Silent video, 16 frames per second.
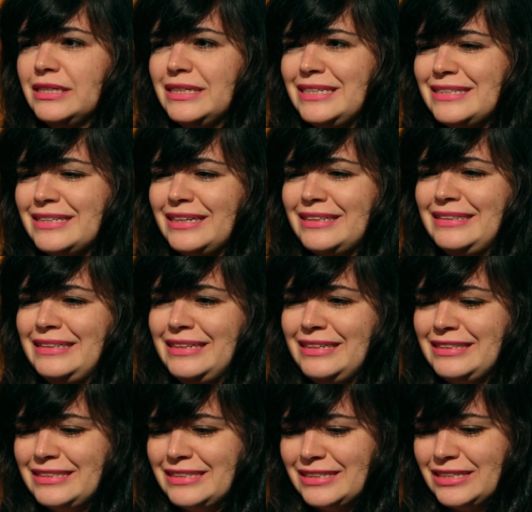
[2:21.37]
is that
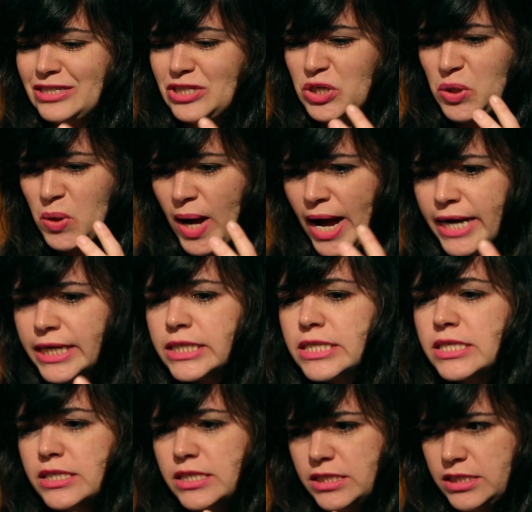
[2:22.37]
this
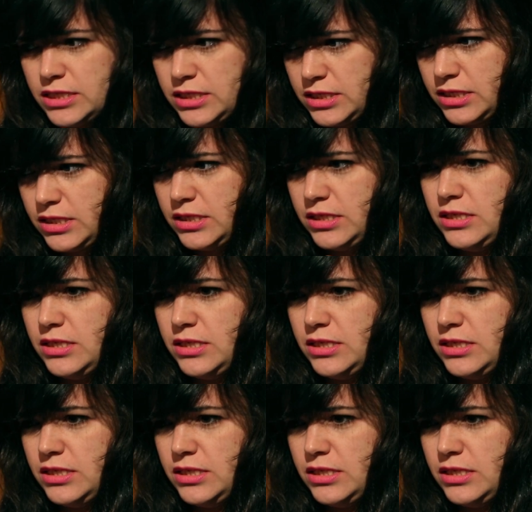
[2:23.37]
crisis